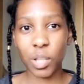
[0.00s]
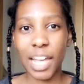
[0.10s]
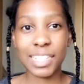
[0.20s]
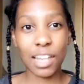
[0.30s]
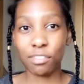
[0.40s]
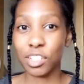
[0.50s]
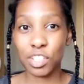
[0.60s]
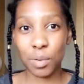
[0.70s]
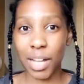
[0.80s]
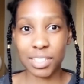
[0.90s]
I definitely
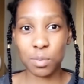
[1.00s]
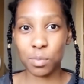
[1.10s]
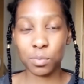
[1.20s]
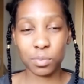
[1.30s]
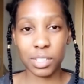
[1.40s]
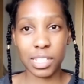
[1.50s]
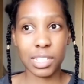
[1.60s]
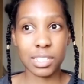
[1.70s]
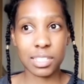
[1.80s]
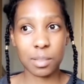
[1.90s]
knew acting
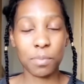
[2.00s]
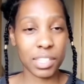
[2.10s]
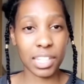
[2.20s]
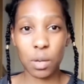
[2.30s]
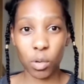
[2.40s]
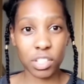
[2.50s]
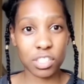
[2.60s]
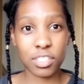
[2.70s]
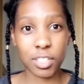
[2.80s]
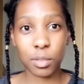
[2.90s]
is something that I wanted
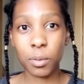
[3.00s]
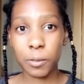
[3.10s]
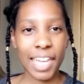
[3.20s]
to do.